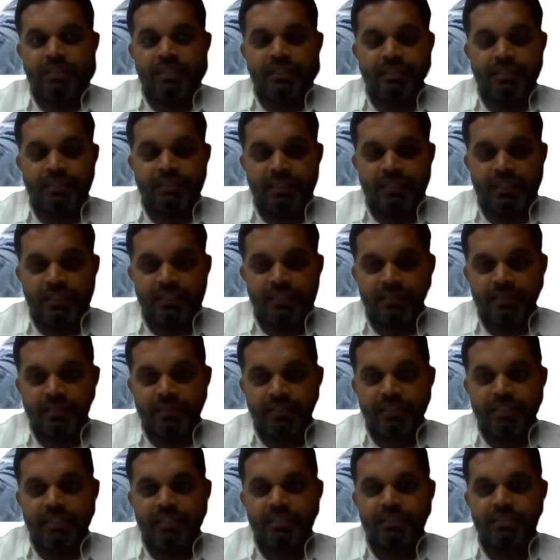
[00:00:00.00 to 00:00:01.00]
and that
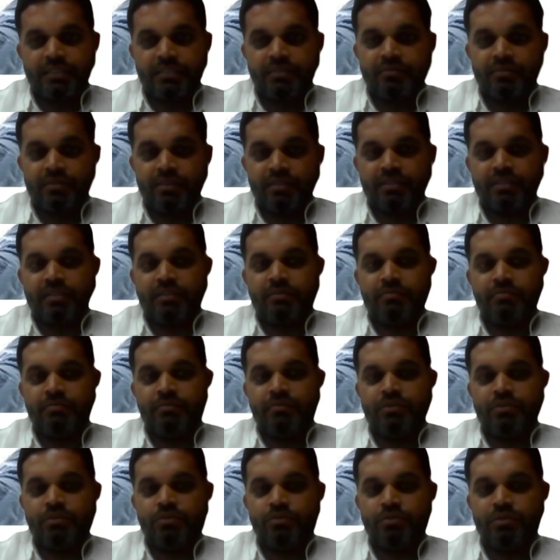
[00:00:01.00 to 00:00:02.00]
creation will
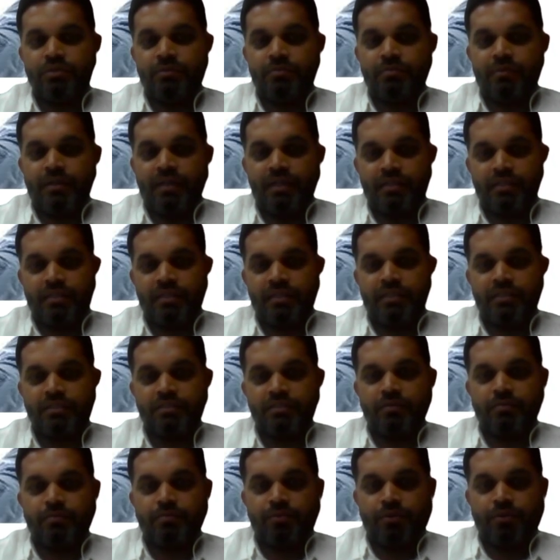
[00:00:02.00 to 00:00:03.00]
come to the market
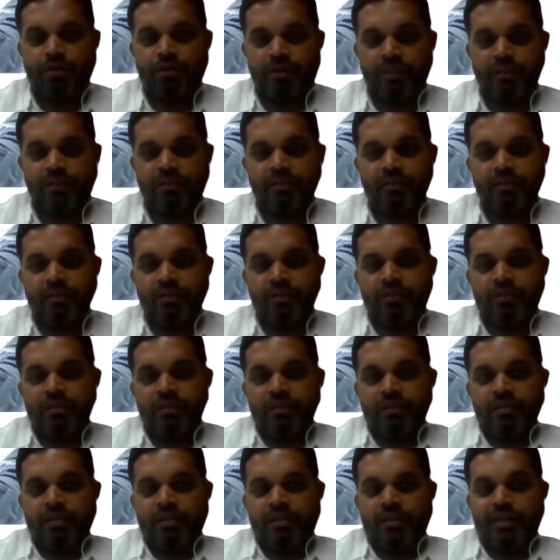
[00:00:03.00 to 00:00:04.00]
as a product,
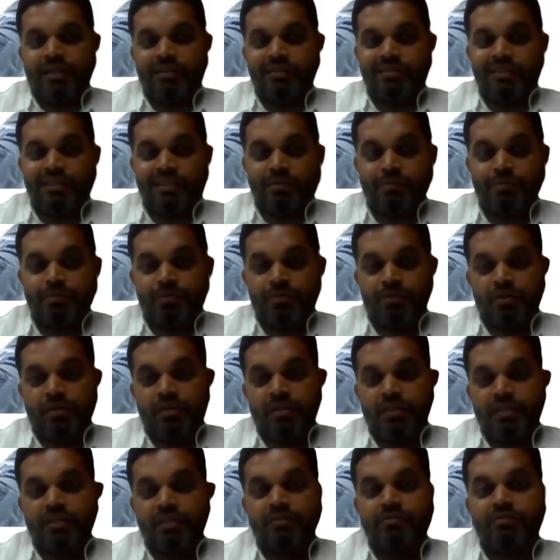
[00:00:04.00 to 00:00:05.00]
and that
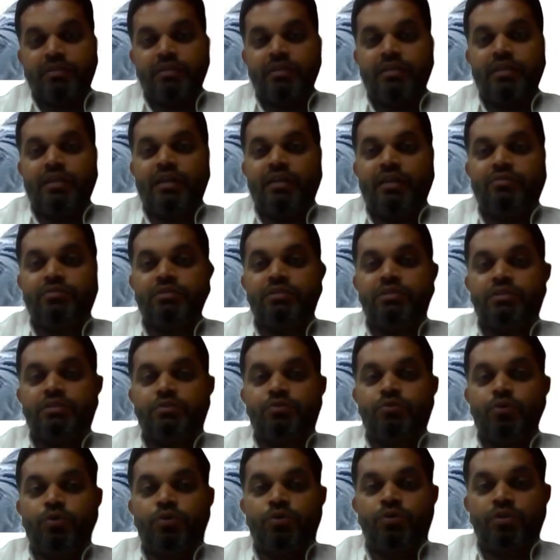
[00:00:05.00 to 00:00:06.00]
product will have
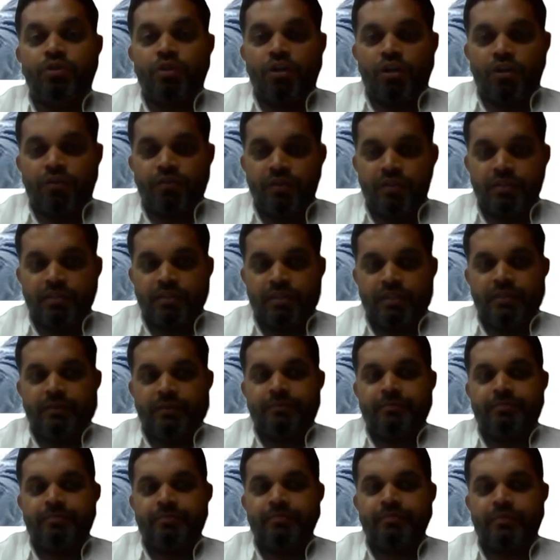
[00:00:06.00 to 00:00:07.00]
its own novelty,
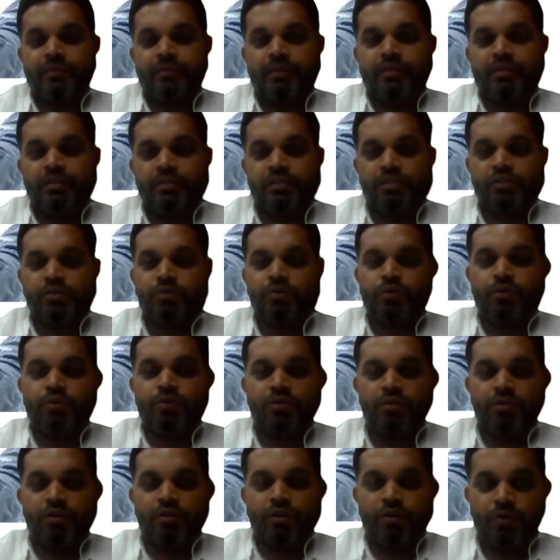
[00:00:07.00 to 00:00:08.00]
its
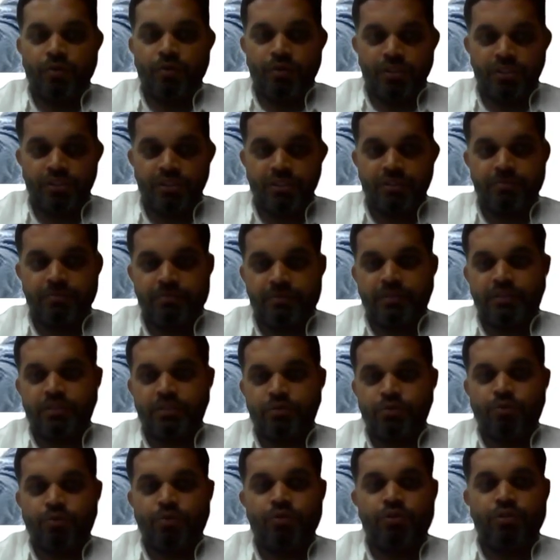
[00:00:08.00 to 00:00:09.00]
own ownership,
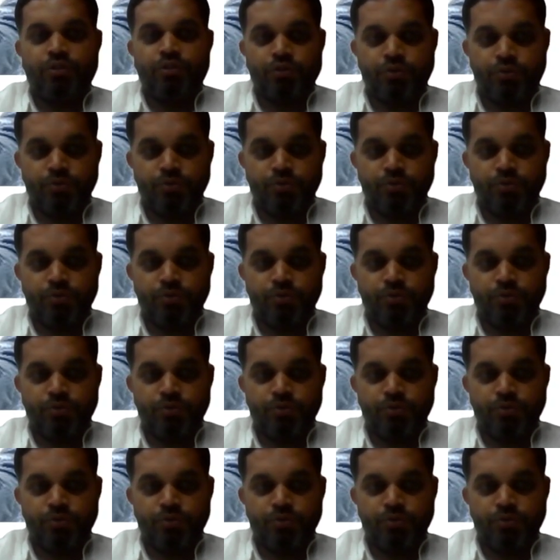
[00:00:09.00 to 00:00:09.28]
its own